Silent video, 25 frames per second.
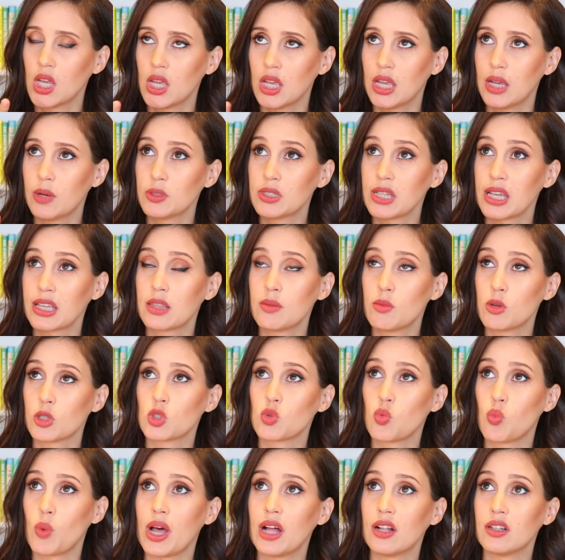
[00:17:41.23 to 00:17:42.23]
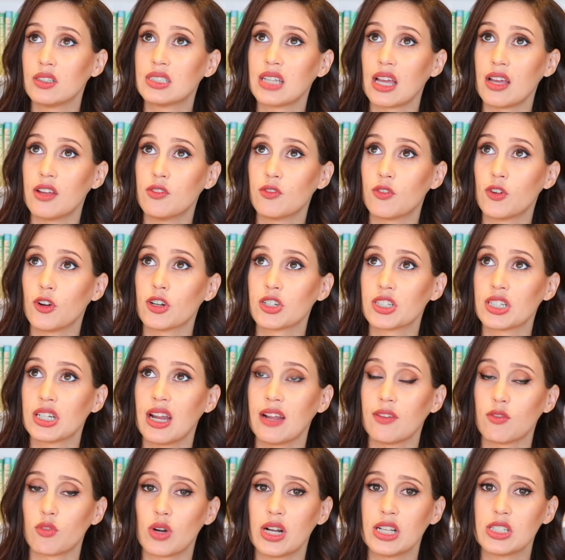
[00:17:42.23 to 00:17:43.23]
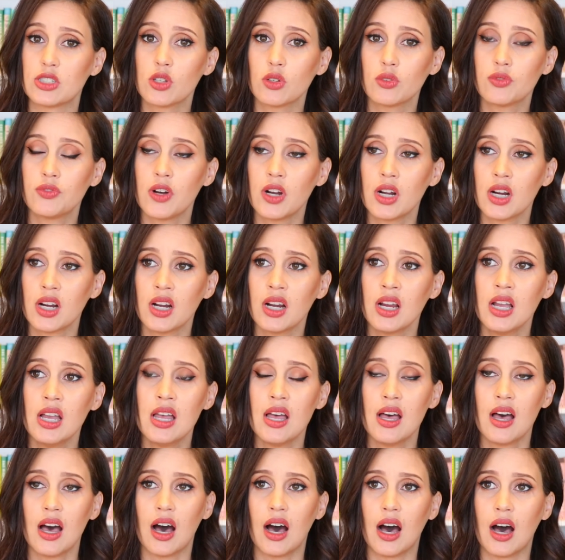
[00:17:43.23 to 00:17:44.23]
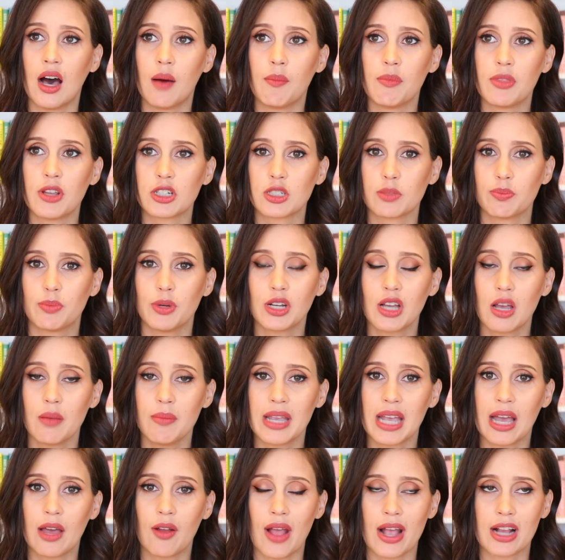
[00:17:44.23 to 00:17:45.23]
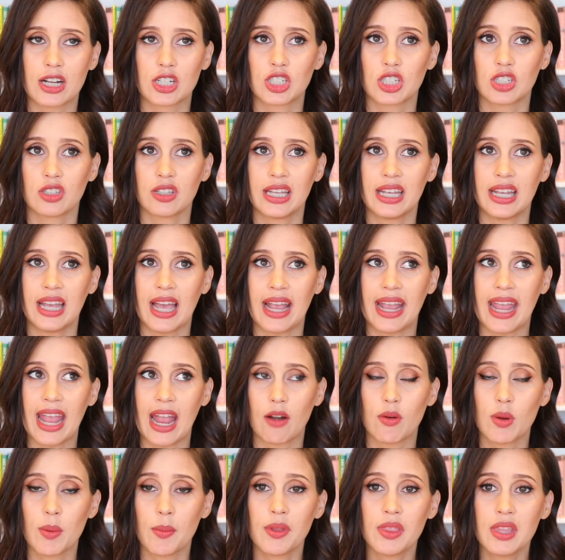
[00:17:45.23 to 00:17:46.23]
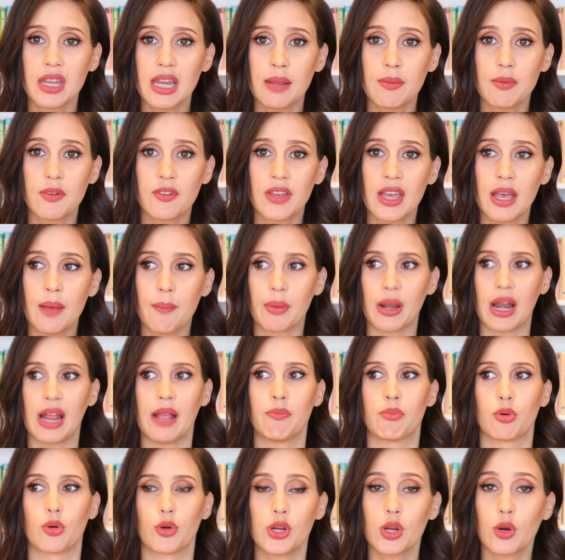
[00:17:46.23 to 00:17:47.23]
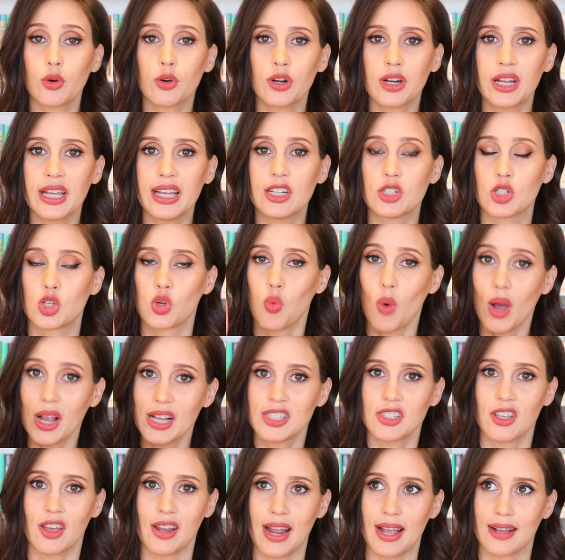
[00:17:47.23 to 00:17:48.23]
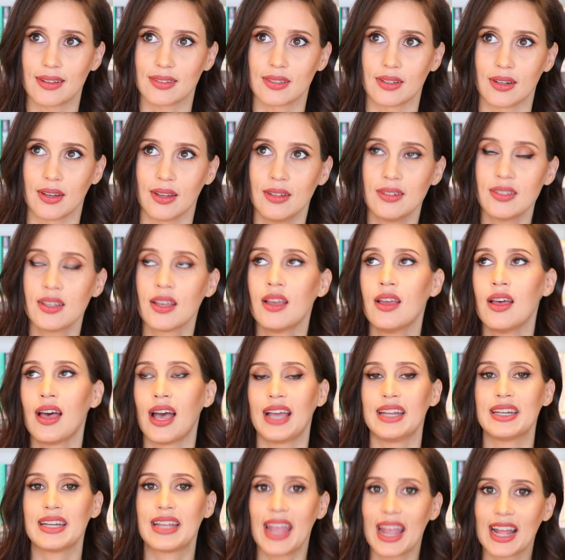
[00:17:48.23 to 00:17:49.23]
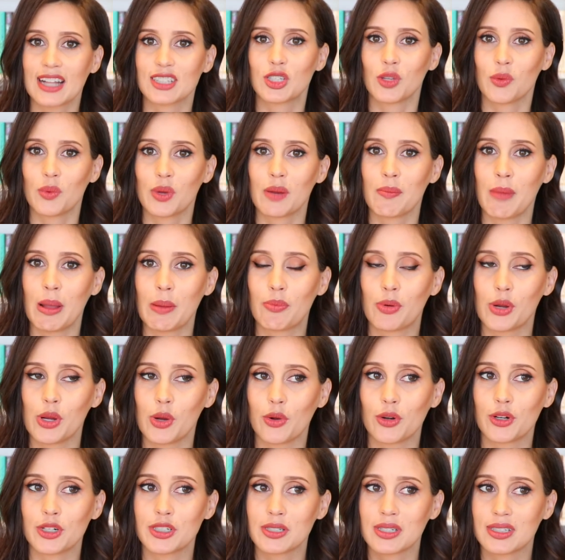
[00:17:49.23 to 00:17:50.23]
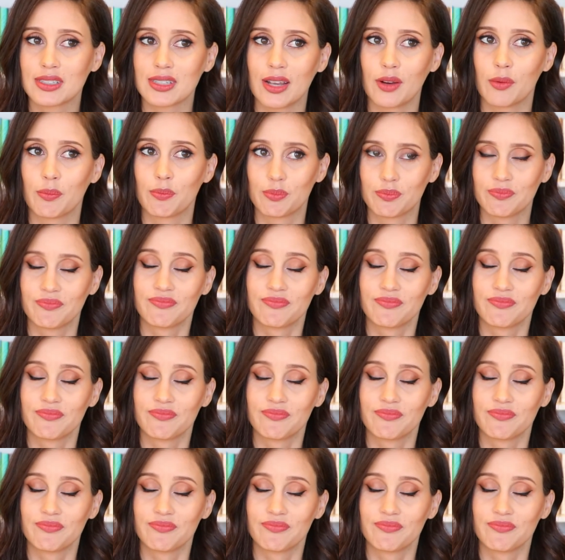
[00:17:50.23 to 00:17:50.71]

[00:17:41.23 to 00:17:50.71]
it was like the most well-done version I've read so far. Um, there's a book coming out actually, I can't remember the name of it, but I pre-ordered it twice on accident. I had to cancel one of my pre-orders because I